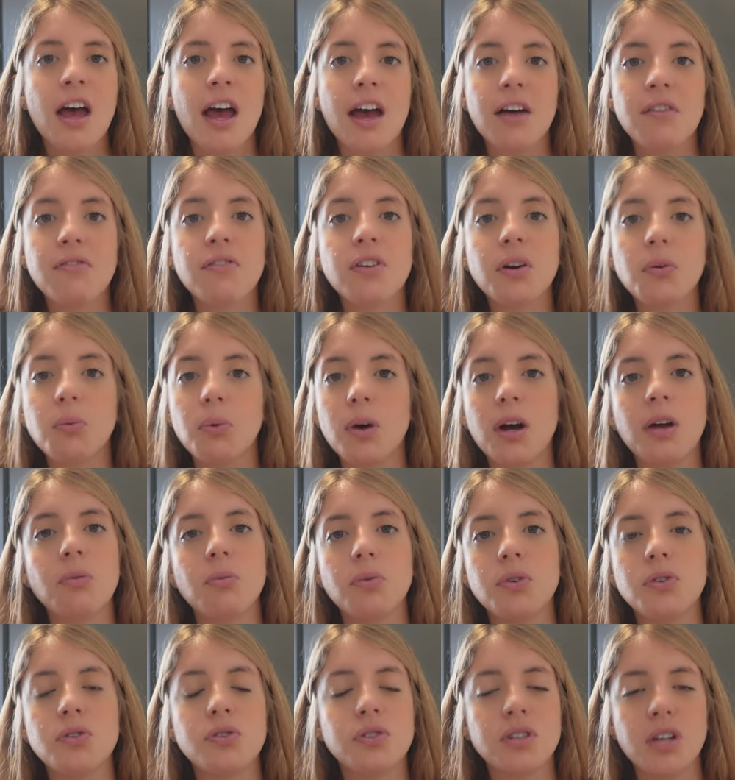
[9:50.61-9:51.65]
everyone
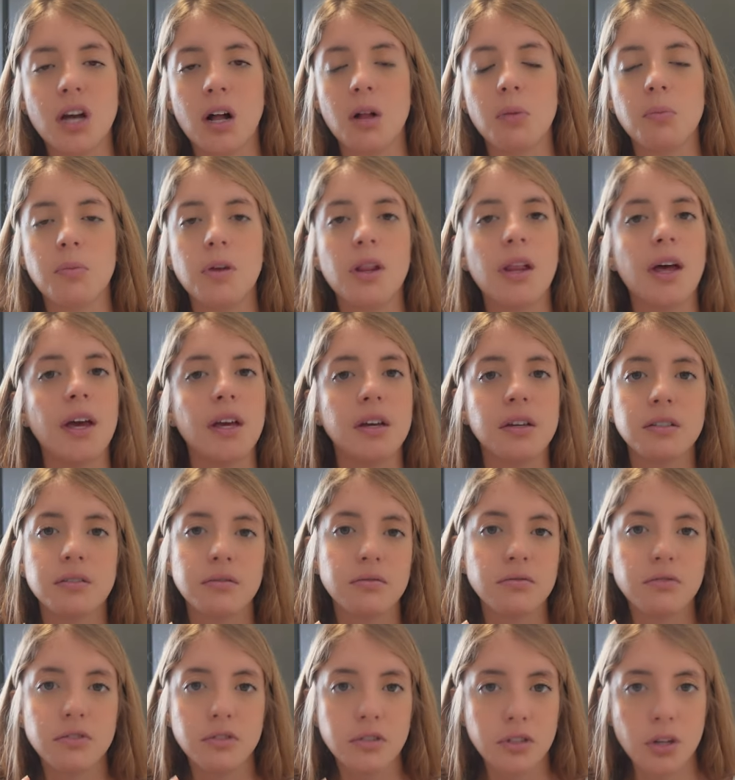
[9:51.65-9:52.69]
would tell me, like,
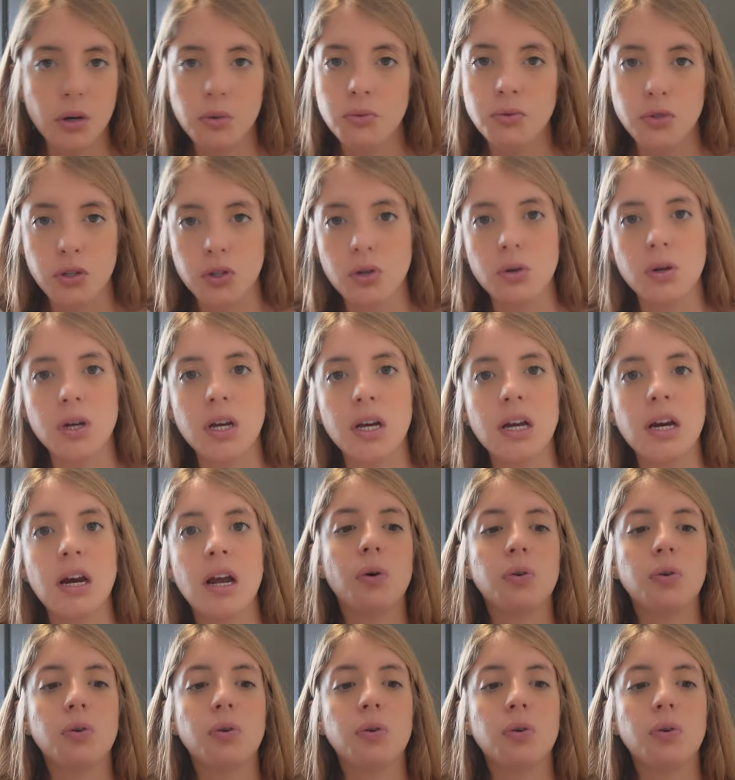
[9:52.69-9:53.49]
don't do it.